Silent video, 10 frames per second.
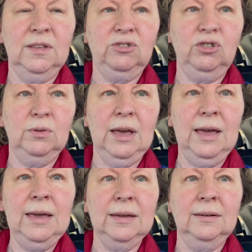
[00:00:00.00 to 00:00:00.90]
that you
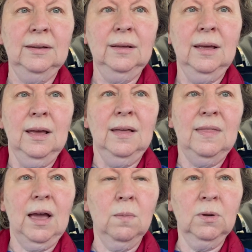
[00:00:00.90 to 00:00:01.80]
can,
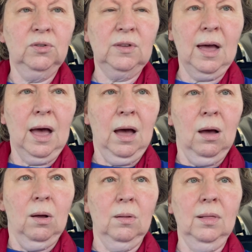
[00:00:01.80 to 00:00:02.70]
they almost
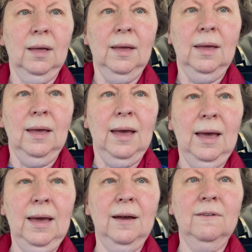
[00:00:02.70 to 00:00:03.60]
all
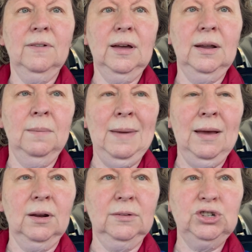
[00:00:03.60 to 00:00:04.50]
have an
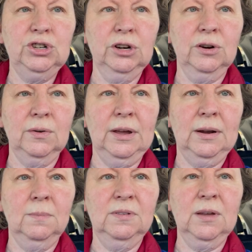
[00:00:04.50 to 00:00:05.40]
amount of sugar
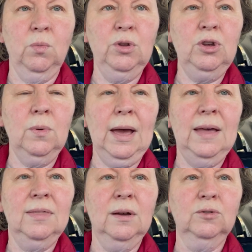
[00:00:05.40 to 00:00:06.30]
in them. So when you
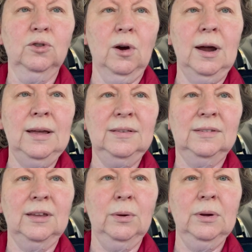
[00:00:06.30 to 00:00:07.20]
add those
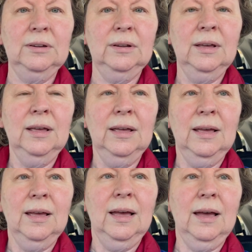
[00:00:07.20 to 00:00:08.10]
grains to it,
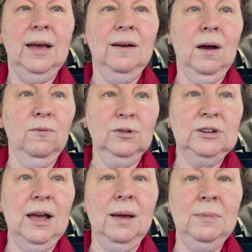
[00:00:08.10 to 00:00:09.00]
over
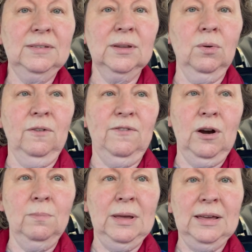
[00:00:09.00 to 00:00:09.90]
time it's going to
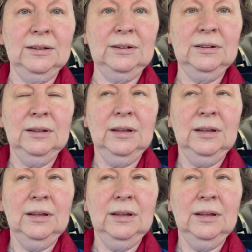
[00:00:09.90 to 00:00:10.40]
ferment.